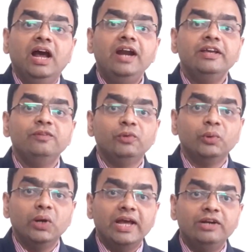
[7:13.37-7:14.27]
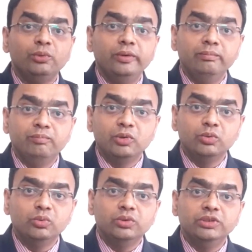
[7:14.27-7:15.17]
and if you would like to
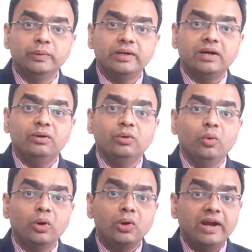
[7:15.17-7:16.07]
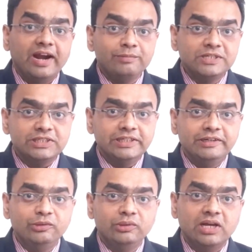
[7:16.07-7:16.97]
improve your overall
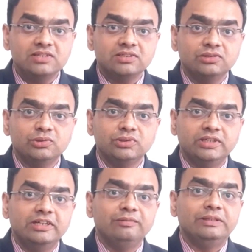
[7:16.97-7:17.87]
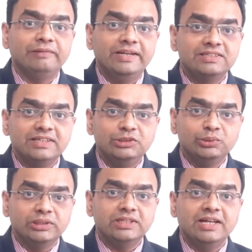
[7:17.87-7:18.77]
administrative tasks associated with various
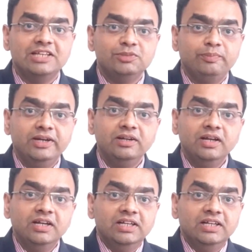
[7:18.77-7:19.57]
education aspects,